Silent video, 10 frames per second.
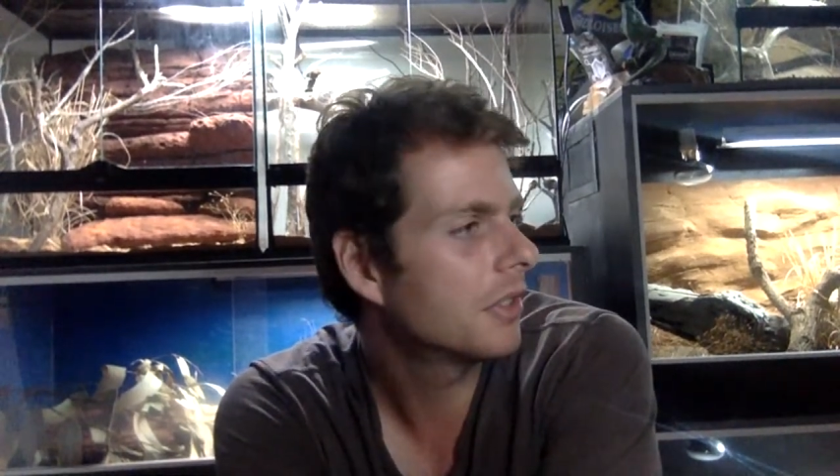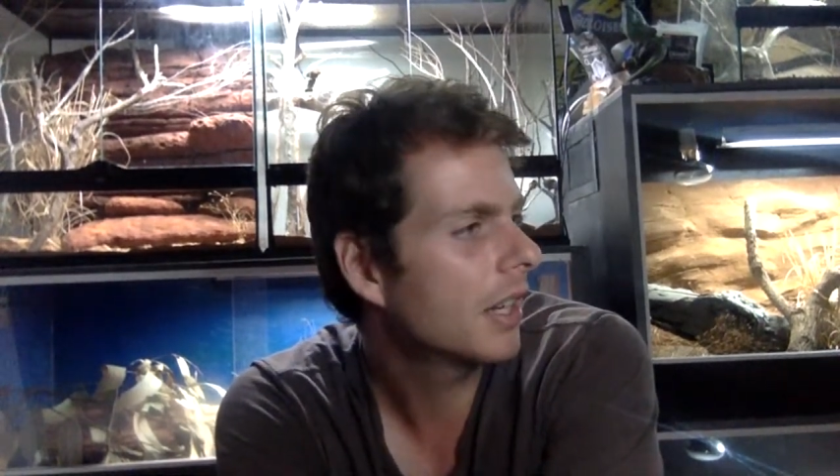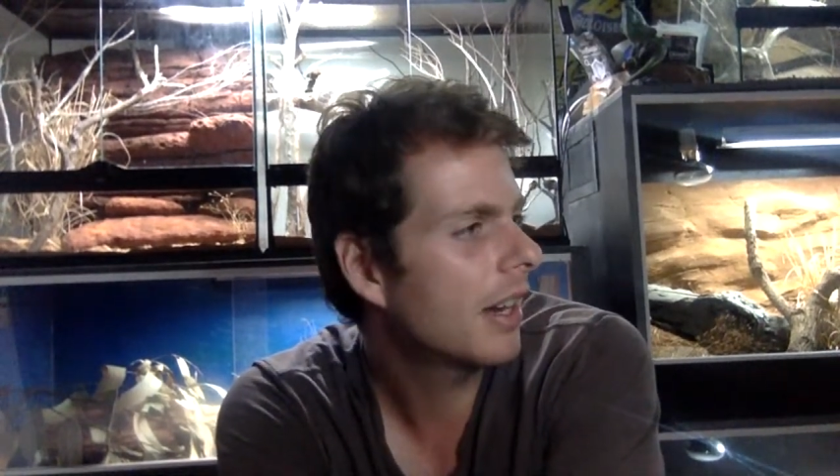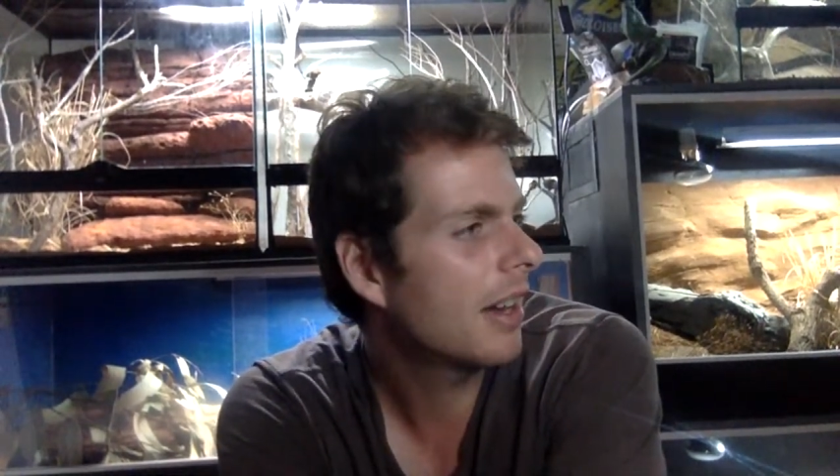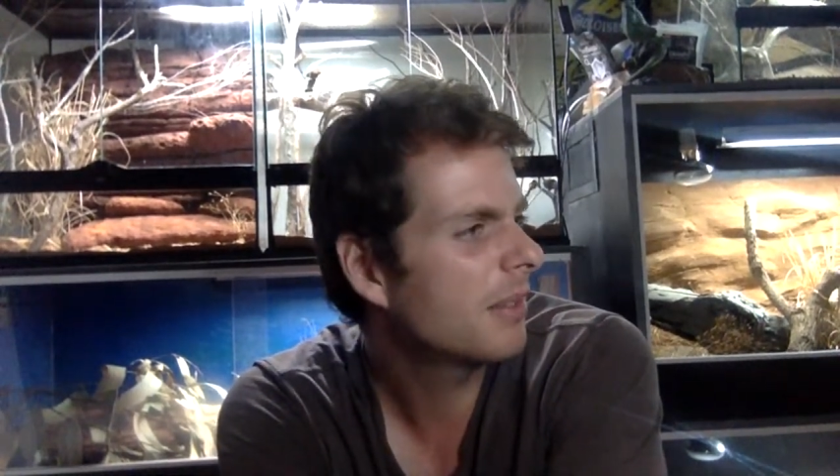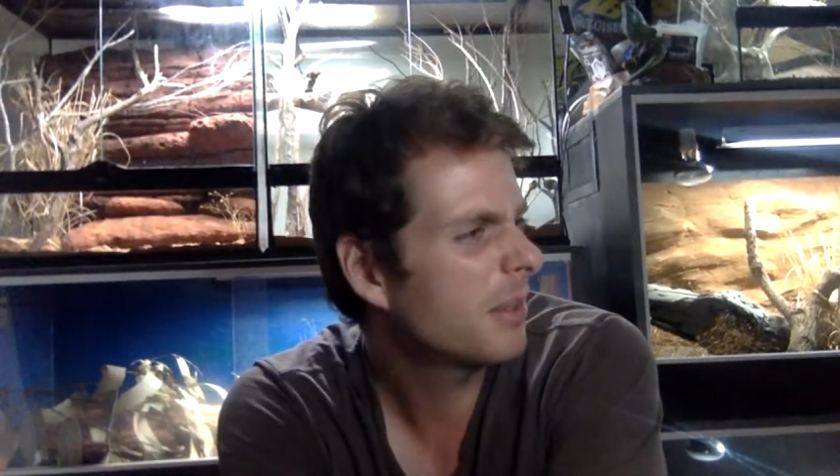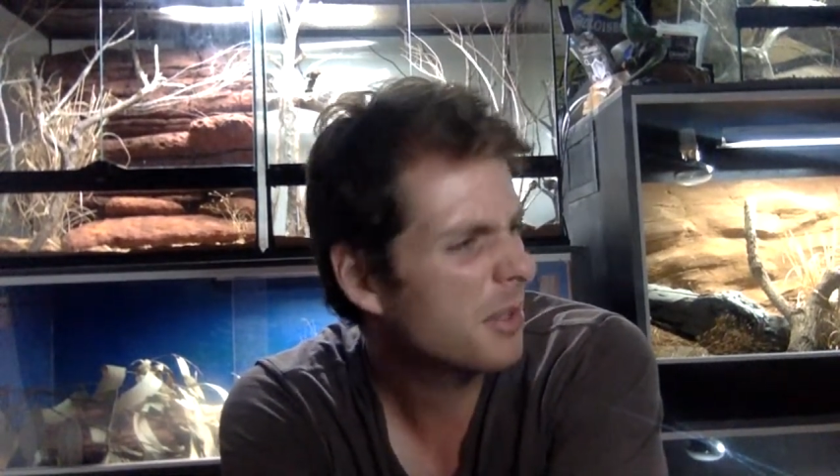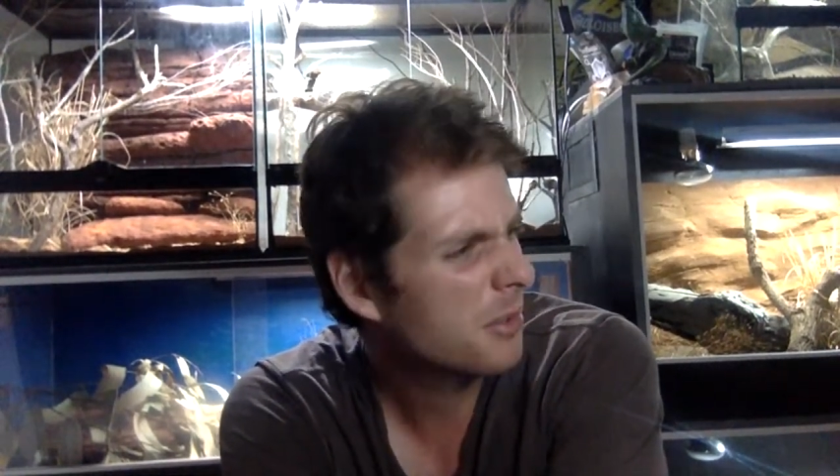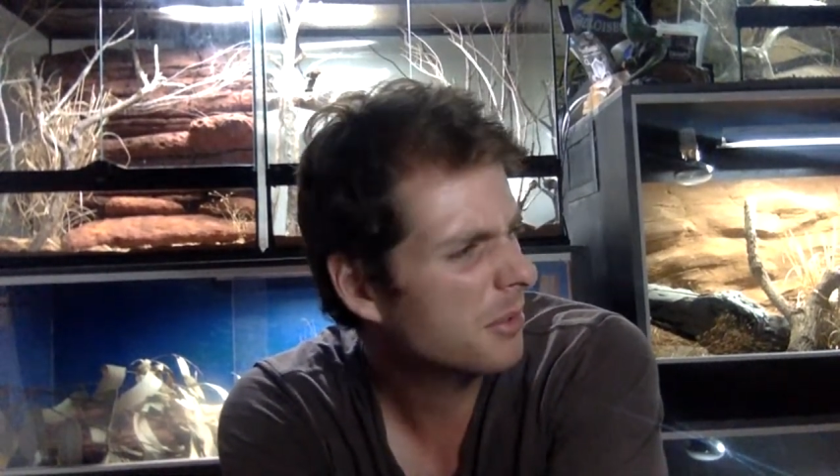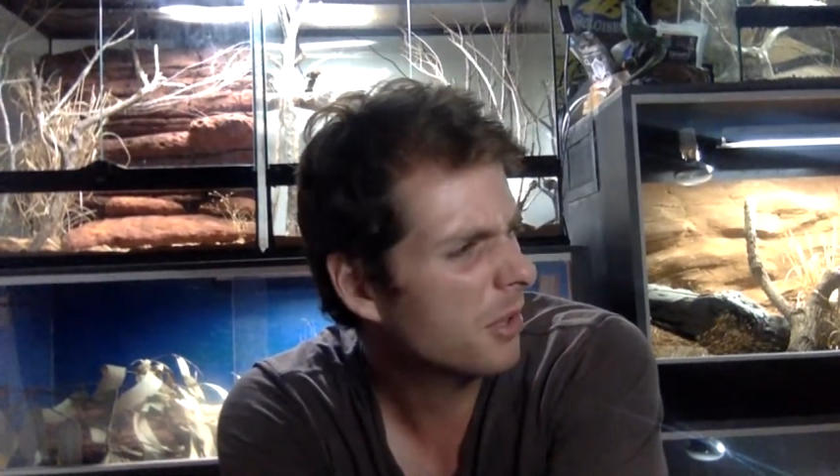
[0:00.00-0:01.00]
They were
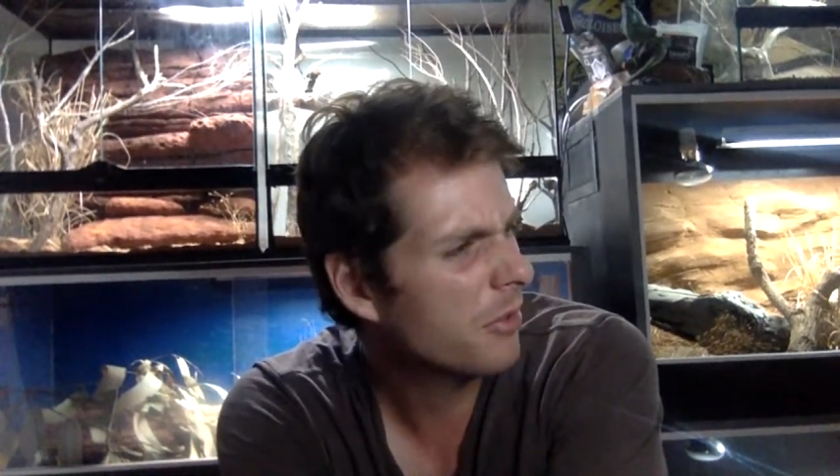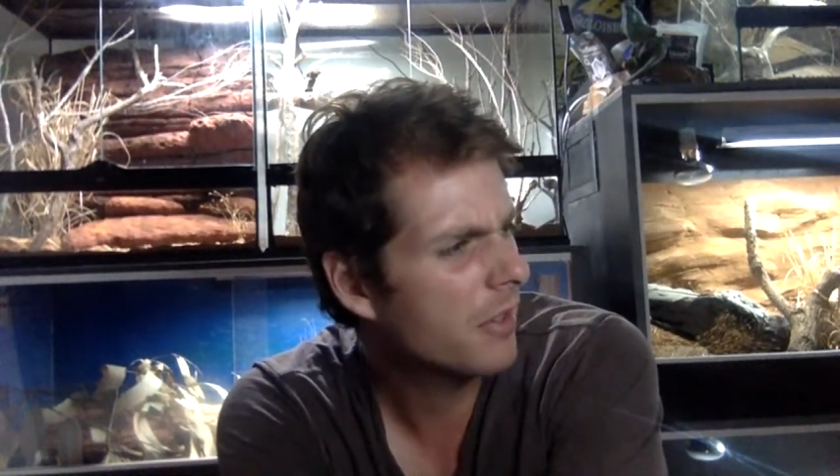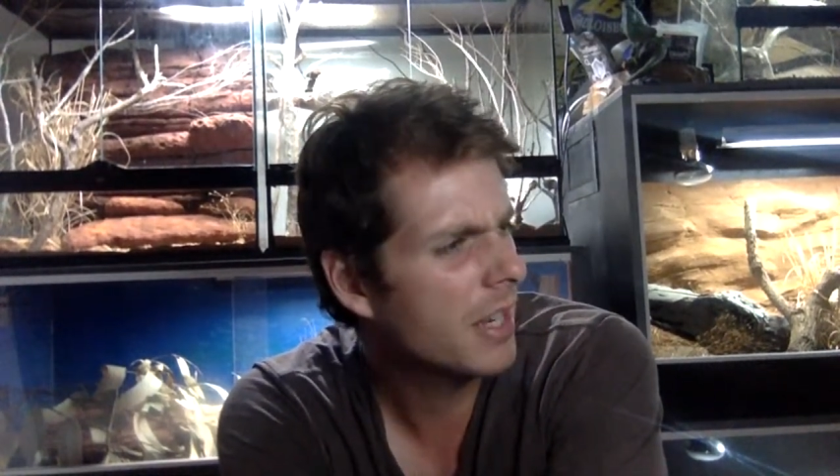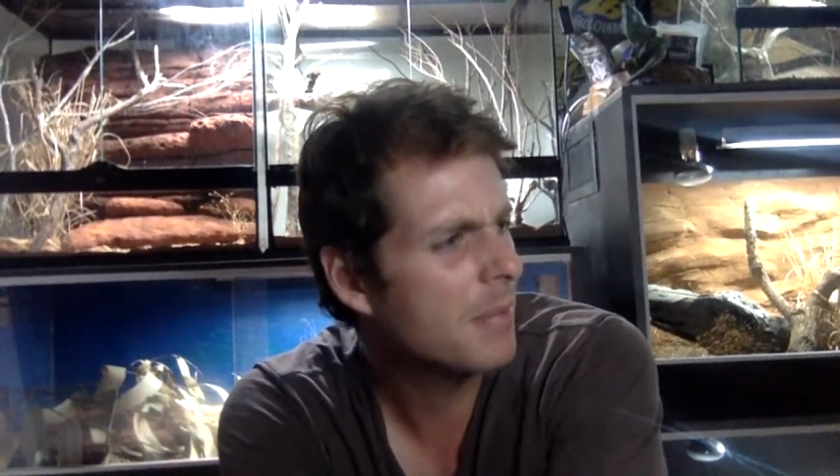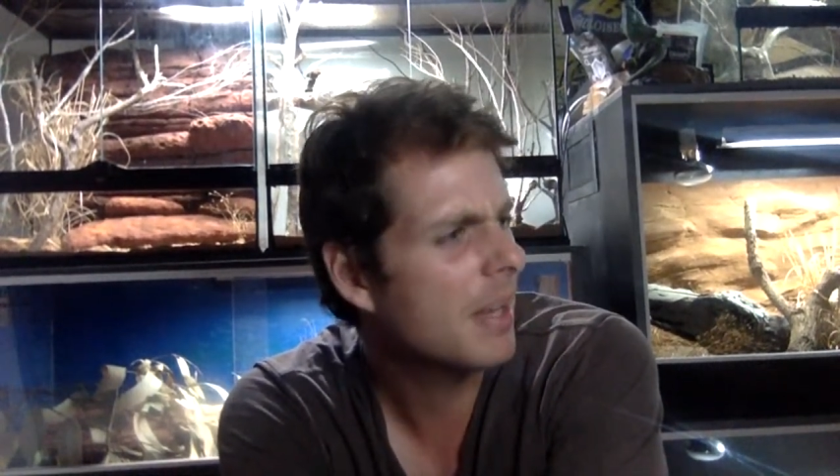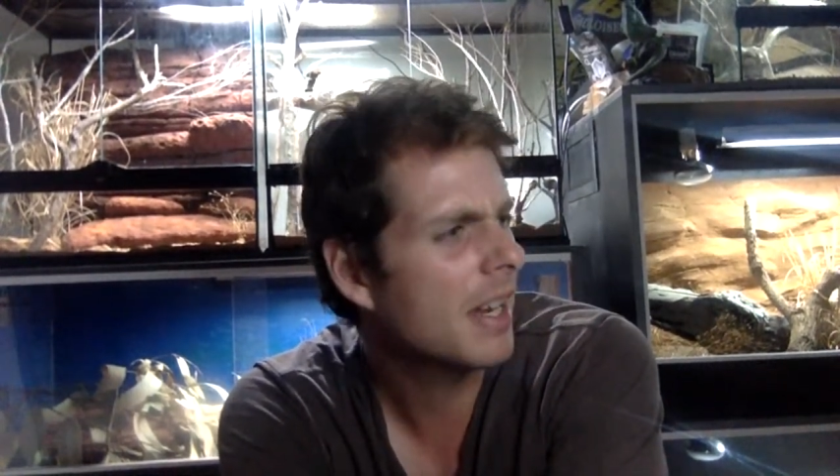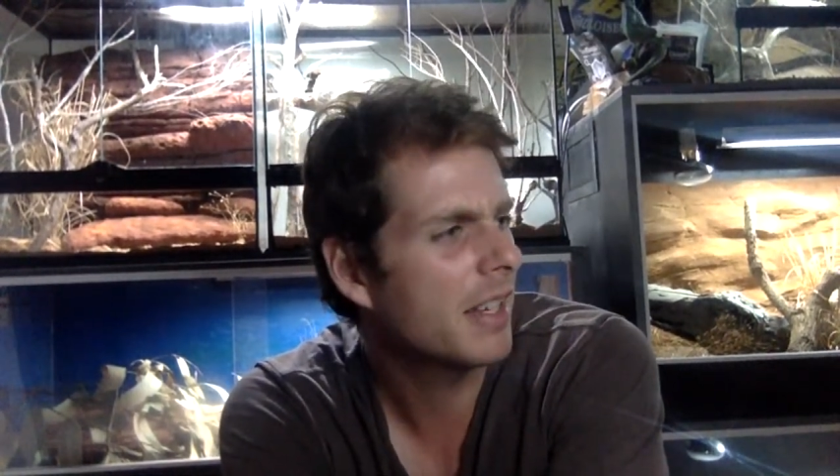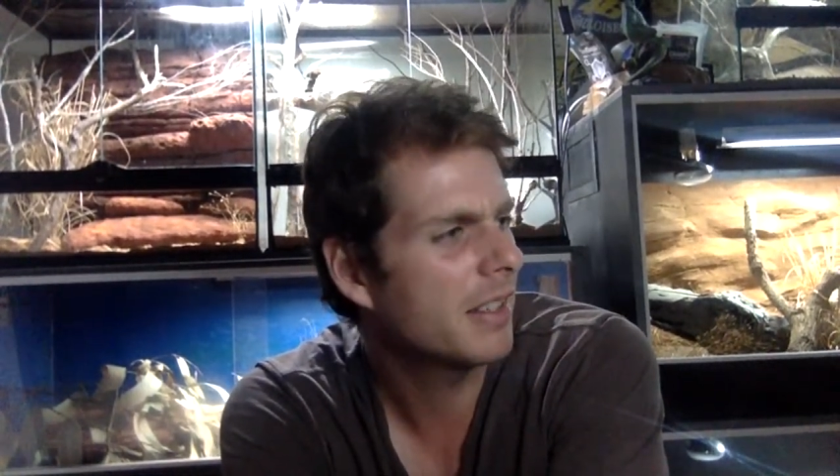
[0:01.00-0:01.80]
just off eBay.